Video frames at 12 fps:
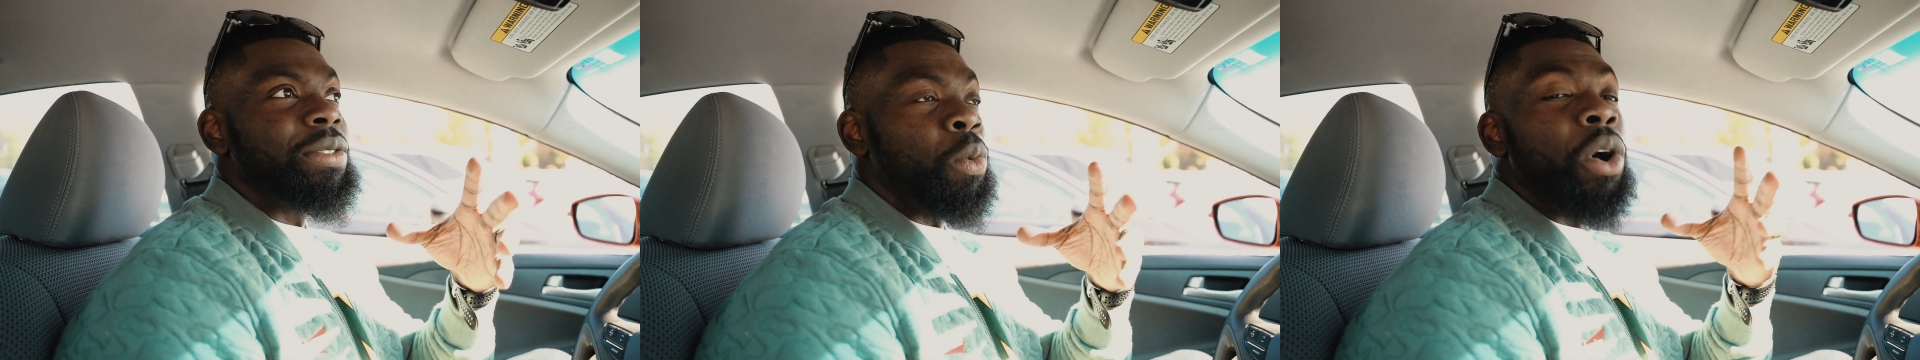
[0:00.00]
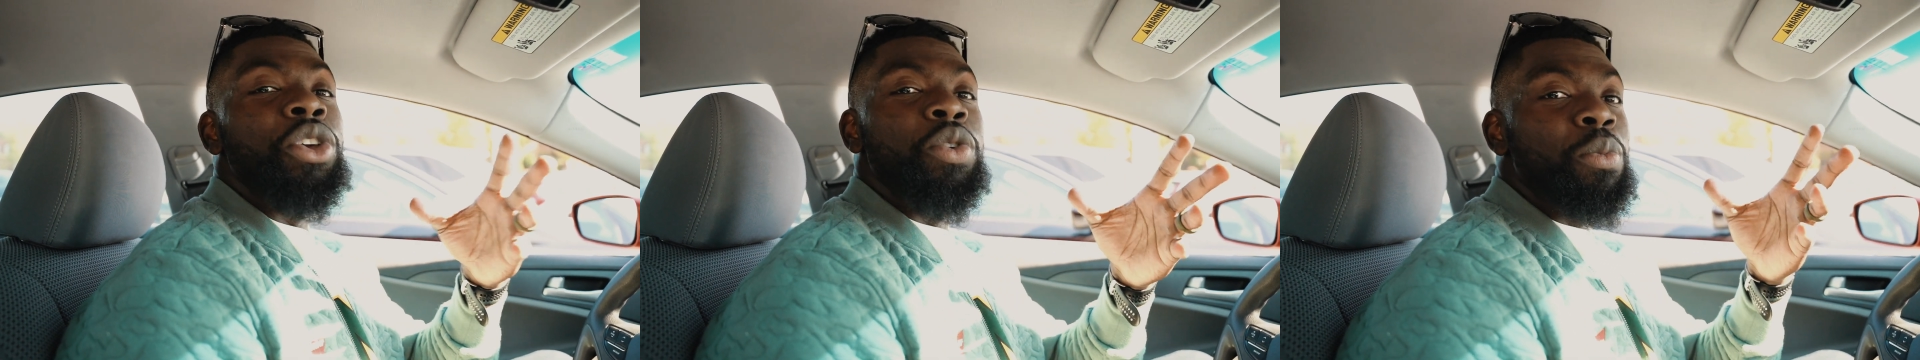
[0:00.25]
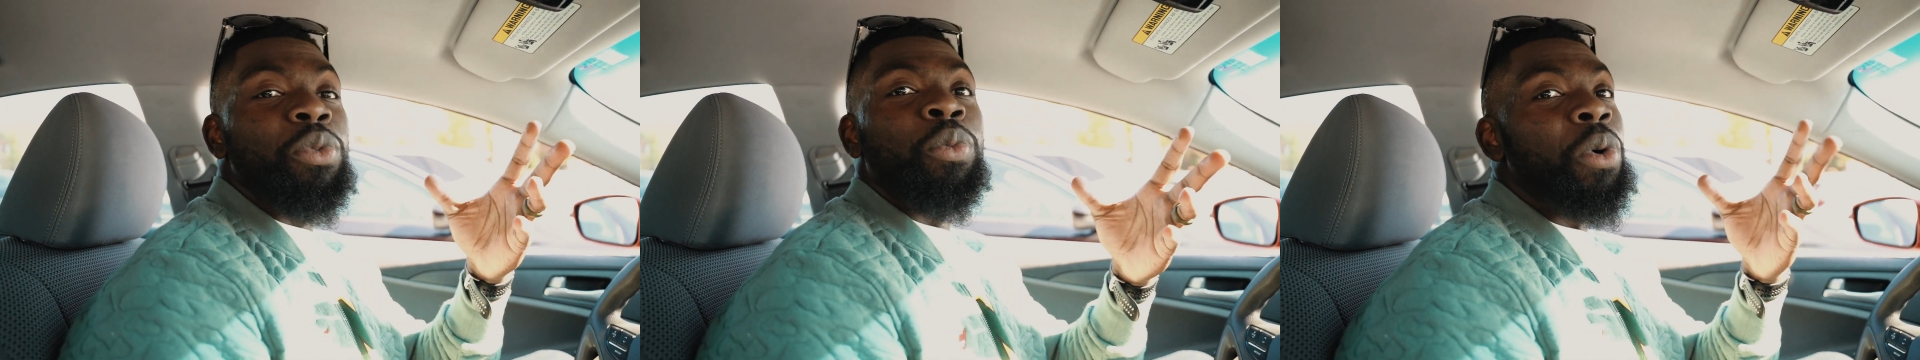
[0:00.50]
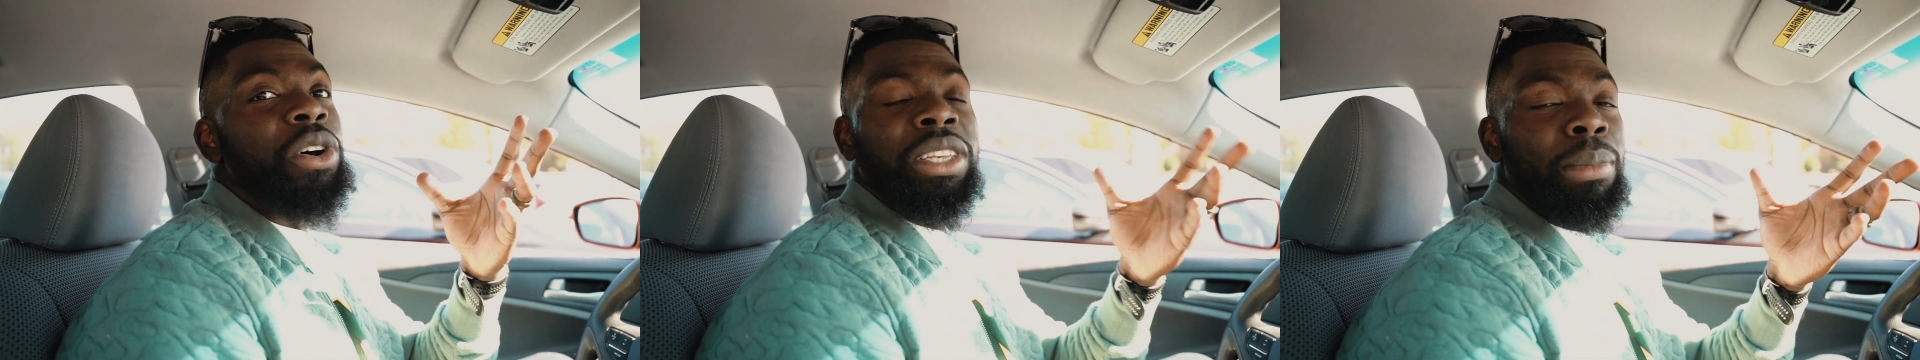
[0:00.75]

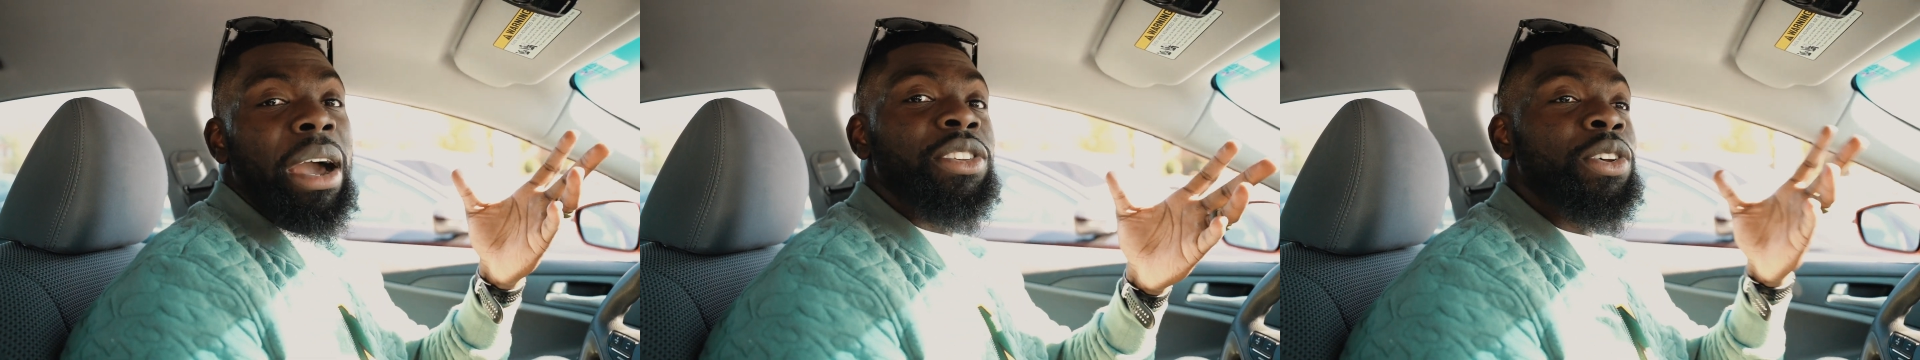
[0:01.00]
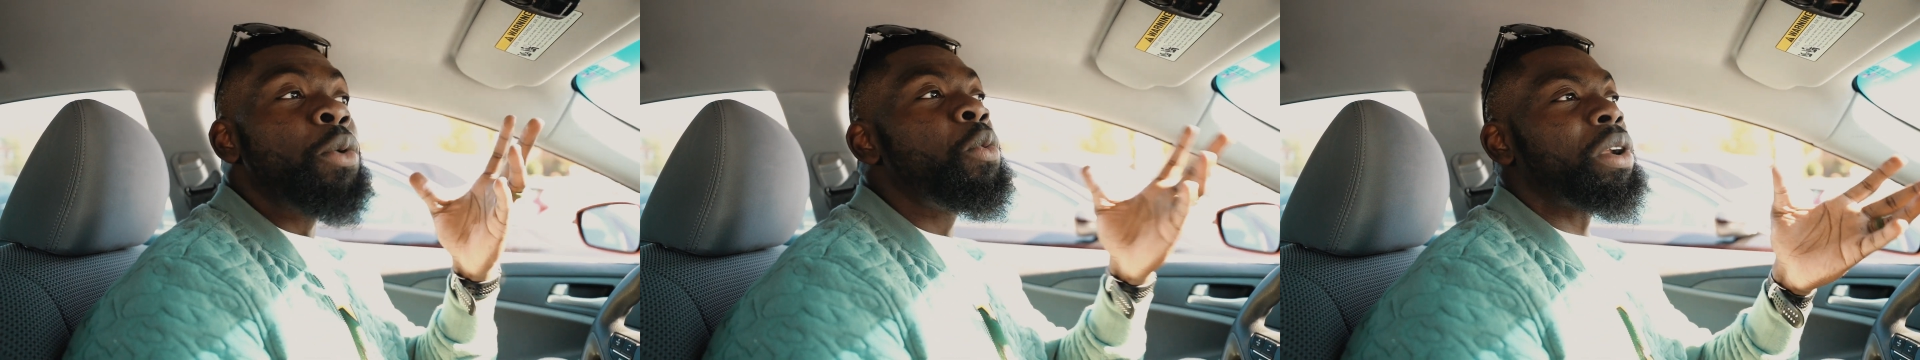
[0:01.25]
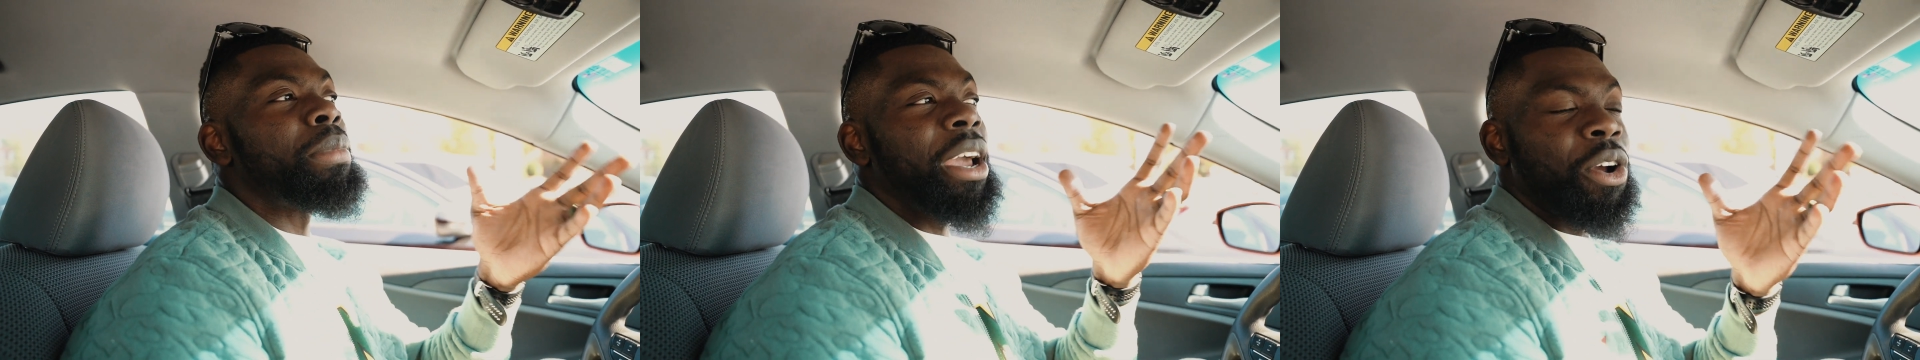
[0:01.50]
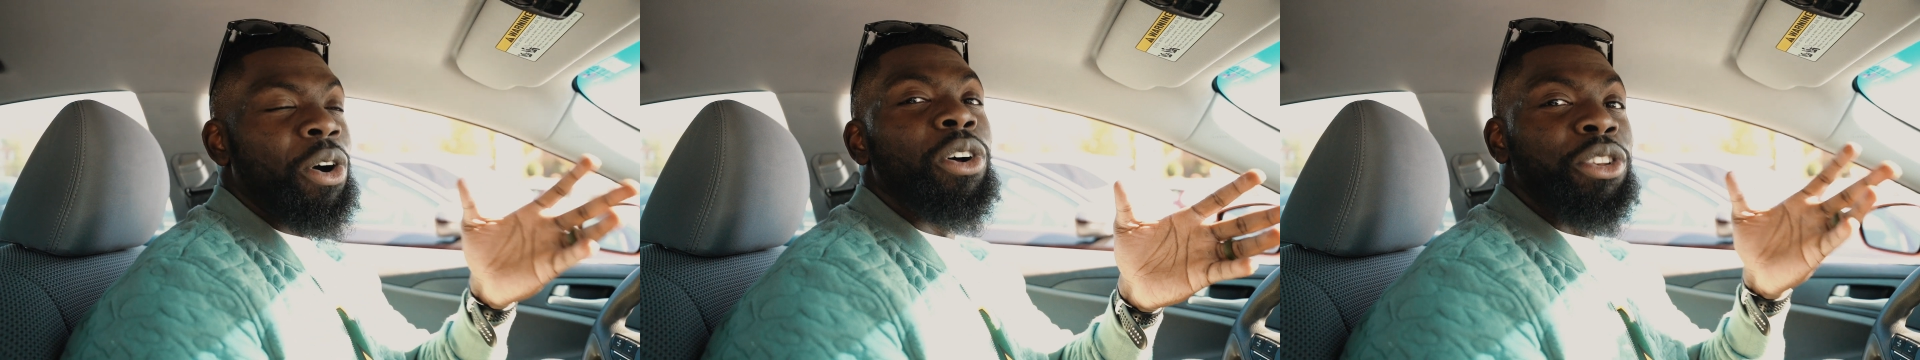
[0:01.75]
what someone
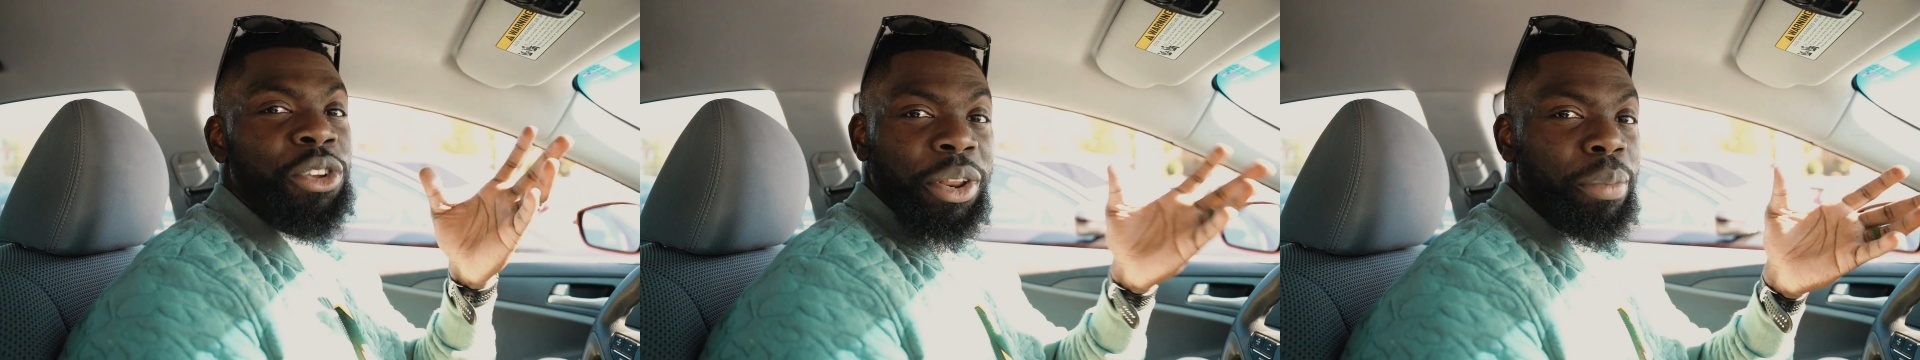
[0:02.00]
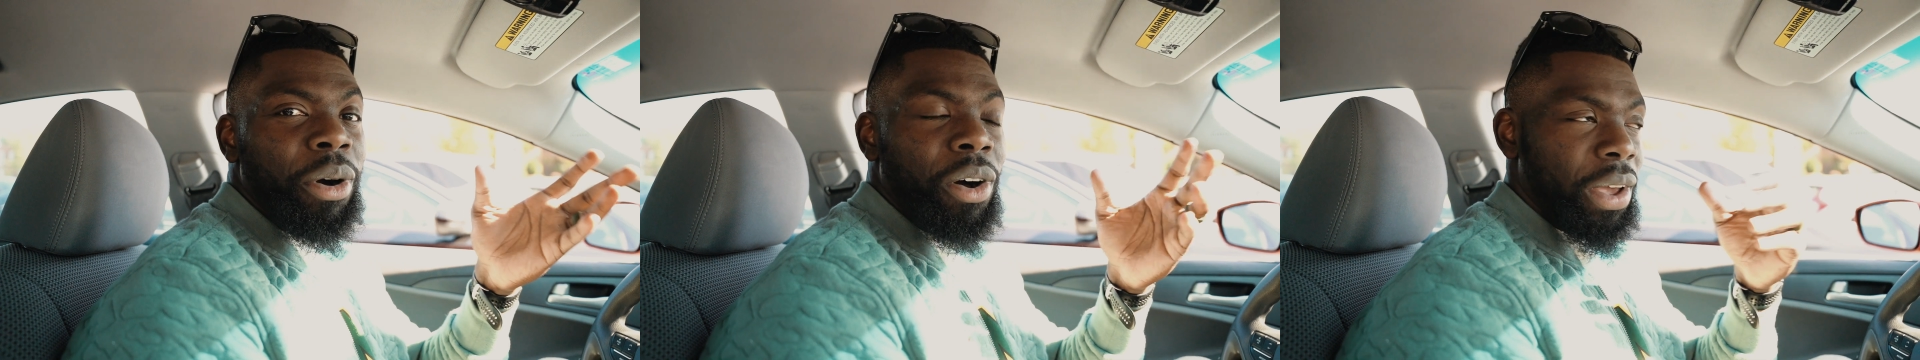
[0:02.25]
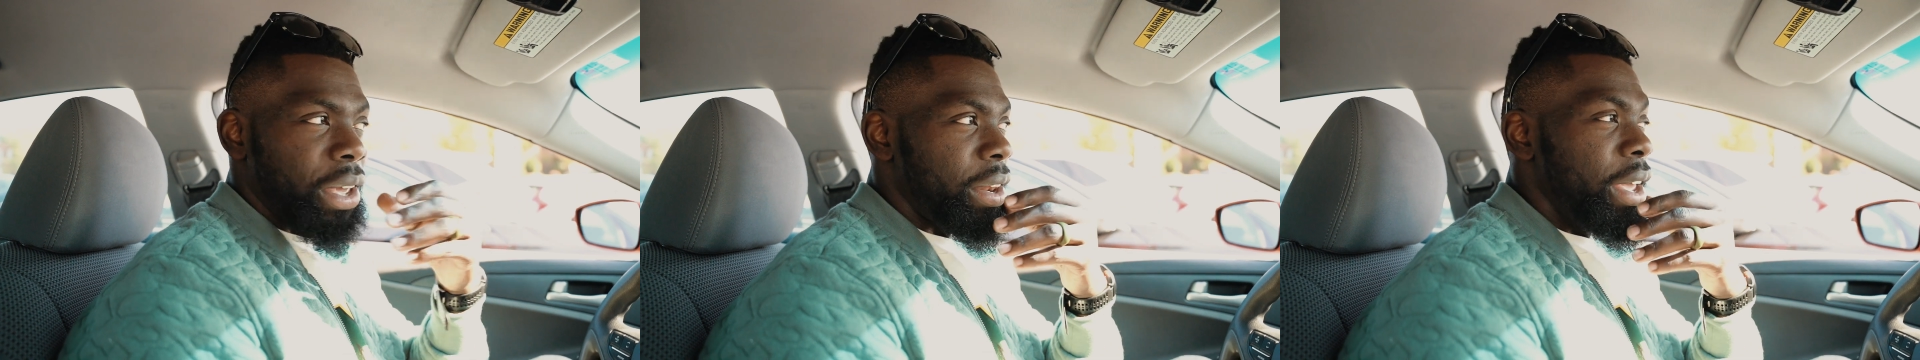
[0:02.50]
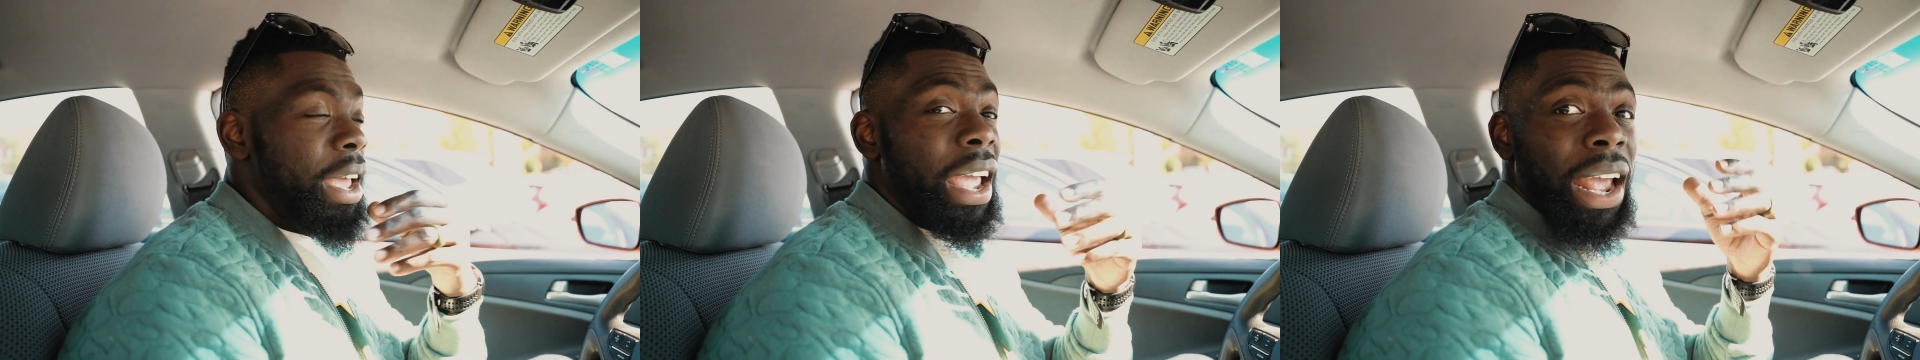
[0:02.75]
might call dirty bulking,